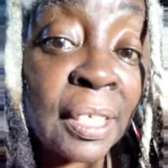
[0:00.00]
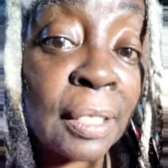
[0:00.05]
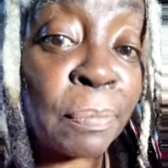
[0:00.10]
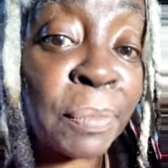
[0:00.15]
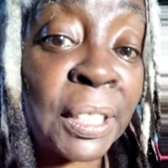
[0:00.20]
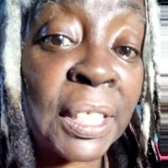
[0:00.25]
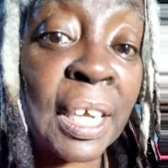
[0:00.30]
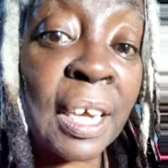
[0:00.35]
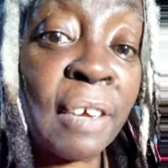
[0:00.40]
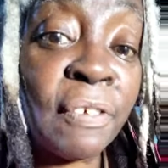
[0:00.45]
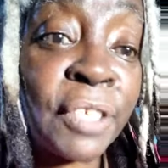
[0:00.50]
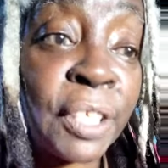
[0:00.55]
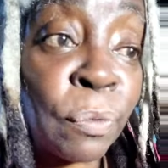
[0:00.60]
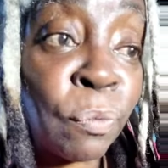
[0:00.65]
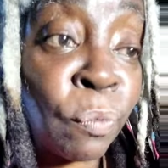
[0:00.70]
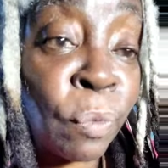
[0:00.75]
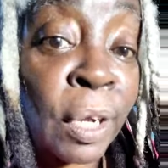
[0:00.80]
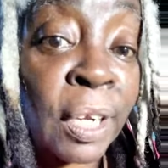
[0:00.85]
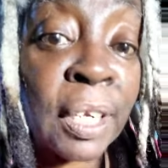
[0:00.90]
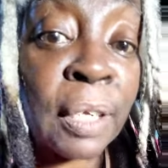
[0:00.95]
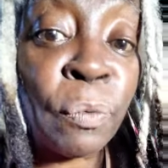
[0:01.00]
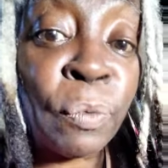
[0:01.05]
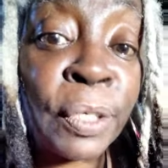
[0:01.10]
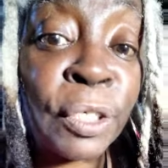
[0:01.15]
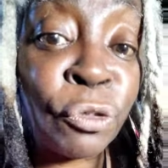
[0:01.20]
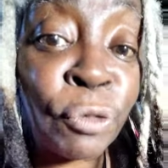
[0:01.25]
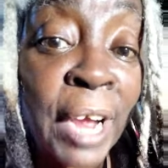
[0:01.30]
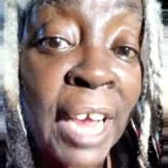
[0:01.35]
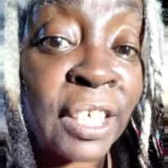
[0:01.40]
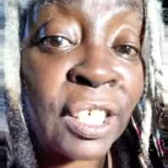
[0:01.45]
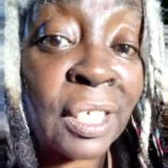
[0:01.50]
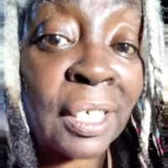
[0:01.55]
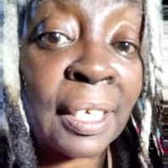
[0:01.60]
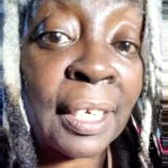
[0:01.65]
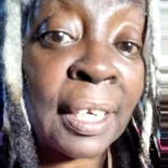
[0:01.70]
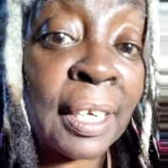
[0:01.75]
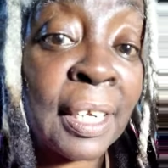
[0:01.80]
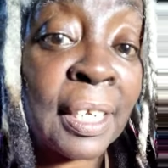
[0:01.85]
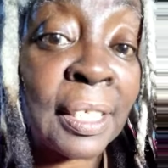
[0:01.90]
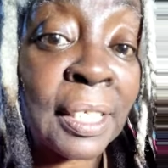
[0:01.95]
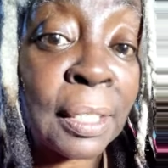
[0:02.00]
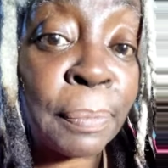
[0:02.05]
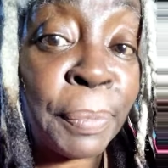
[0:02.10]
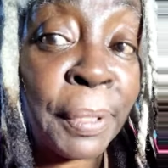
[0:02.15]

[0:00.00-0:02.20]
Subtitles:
themselves and running when tragedy hits,